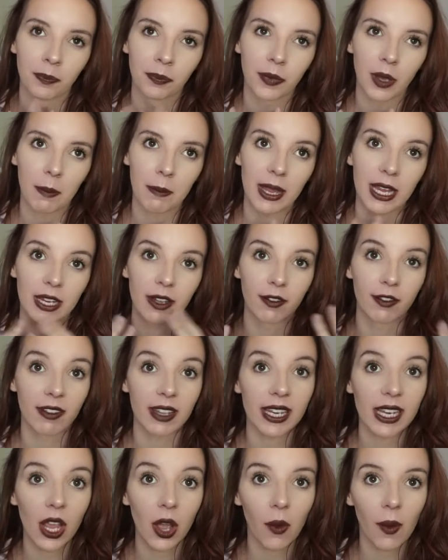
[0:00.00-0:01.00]
make a
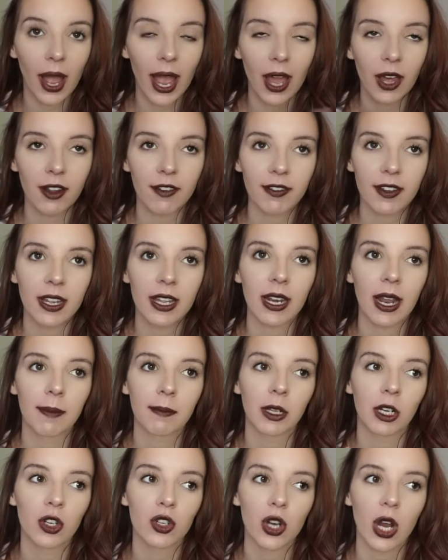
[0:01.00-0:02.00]
video out of it. I'm
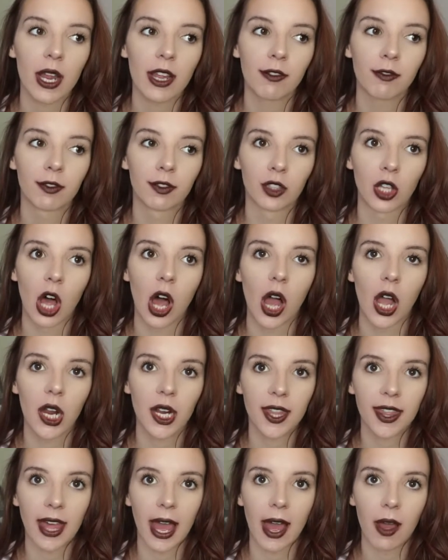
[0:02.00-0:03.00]
gonna try and
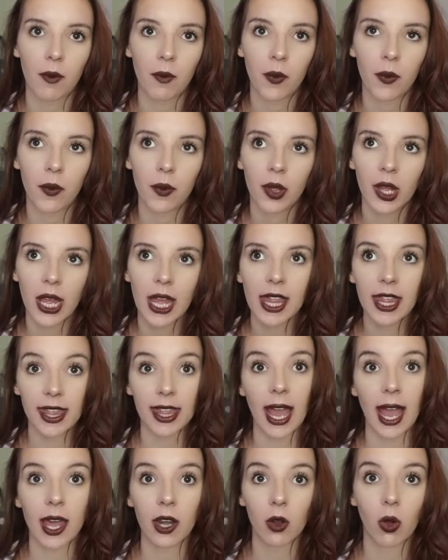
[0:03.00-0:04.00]
vlog
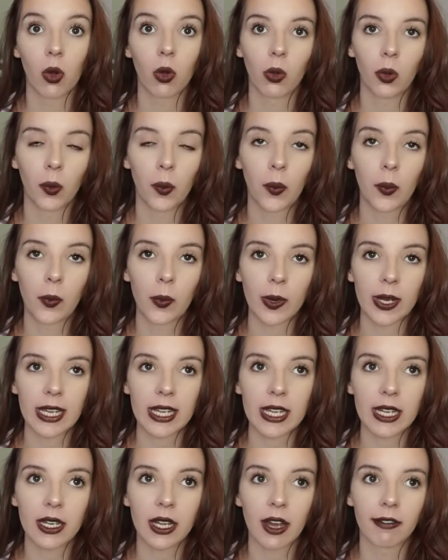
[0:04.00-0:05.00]
that whole
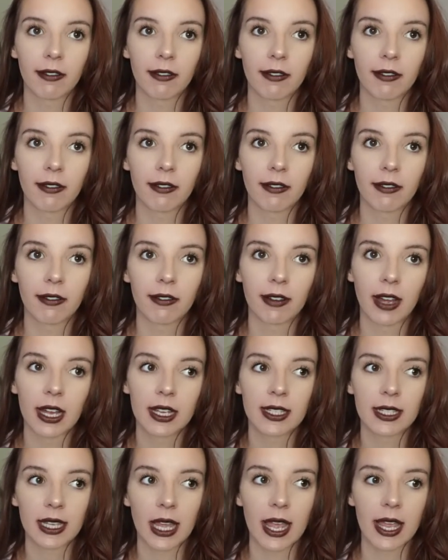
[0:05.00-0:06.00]
week of
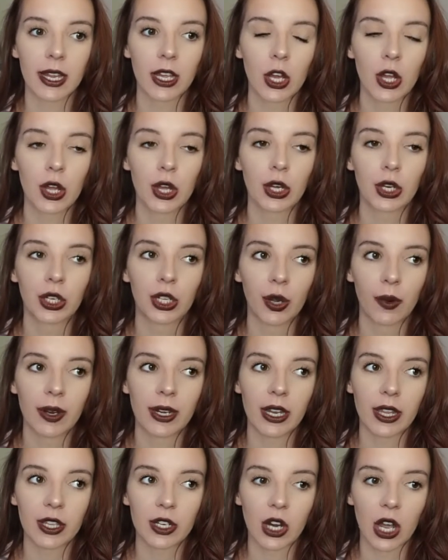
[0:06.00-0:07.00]
us like
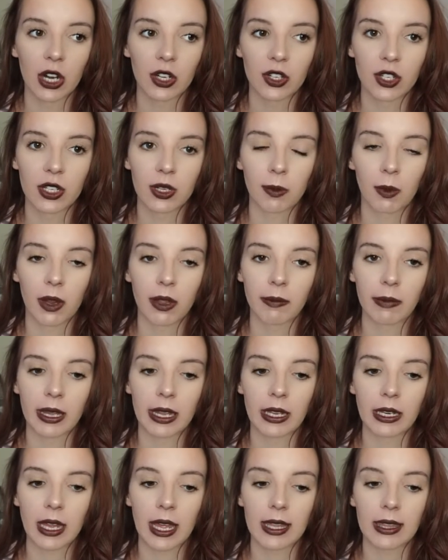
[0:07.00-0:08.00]
going to the doctor's
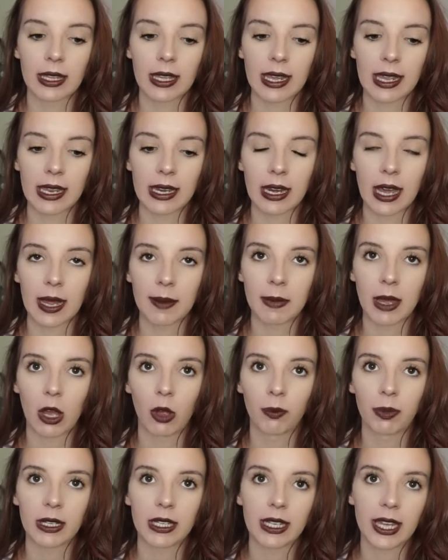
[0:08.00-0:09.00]
appointment, and then I'm
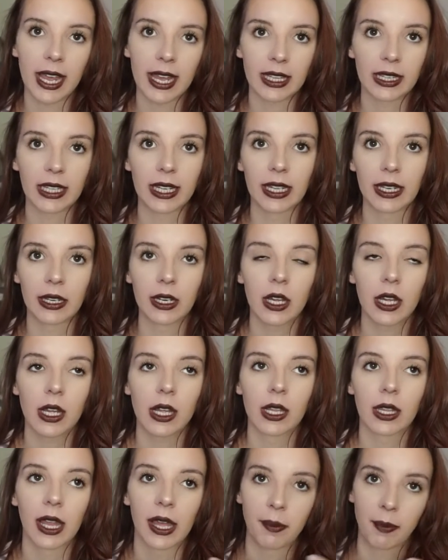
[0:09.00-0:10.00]
helping Kaylin
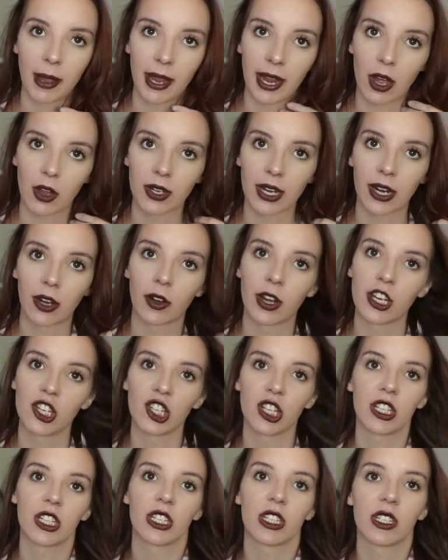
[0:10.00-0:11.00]
like pick out
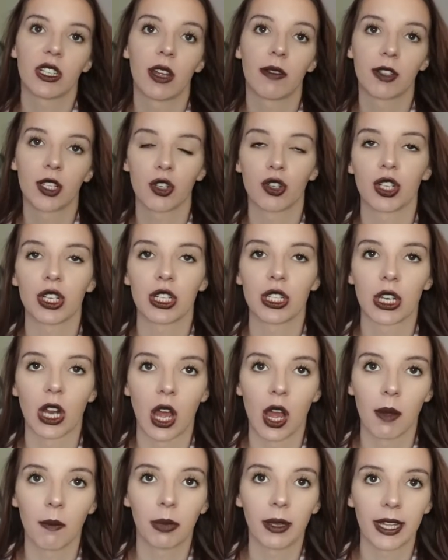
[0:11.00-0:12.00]
decorations and stuff, so she's
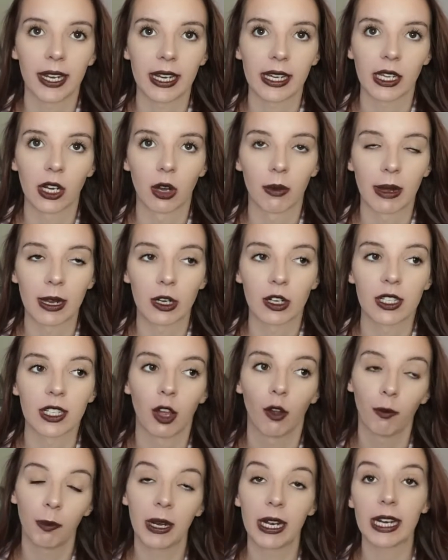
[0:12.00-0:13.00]
not planning it all by
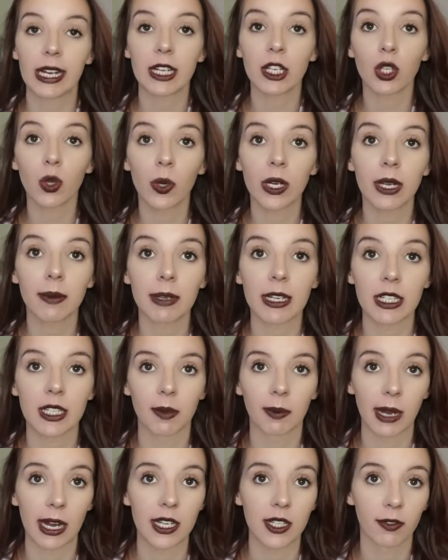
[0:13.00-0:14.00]
herself. But it is going to be a
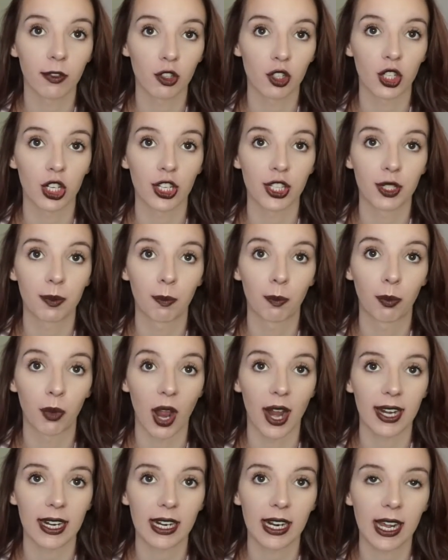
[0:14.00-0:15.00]
surprise for just
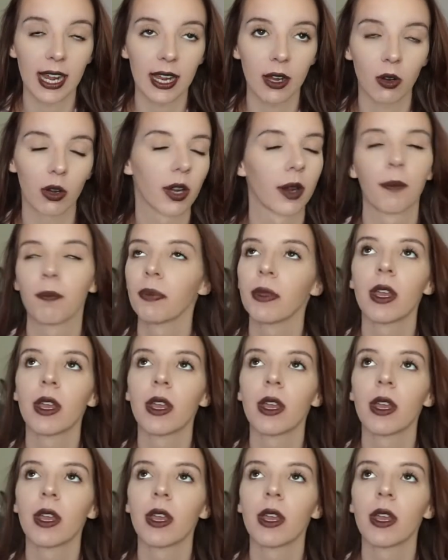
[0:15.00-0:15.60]
Brian and I, or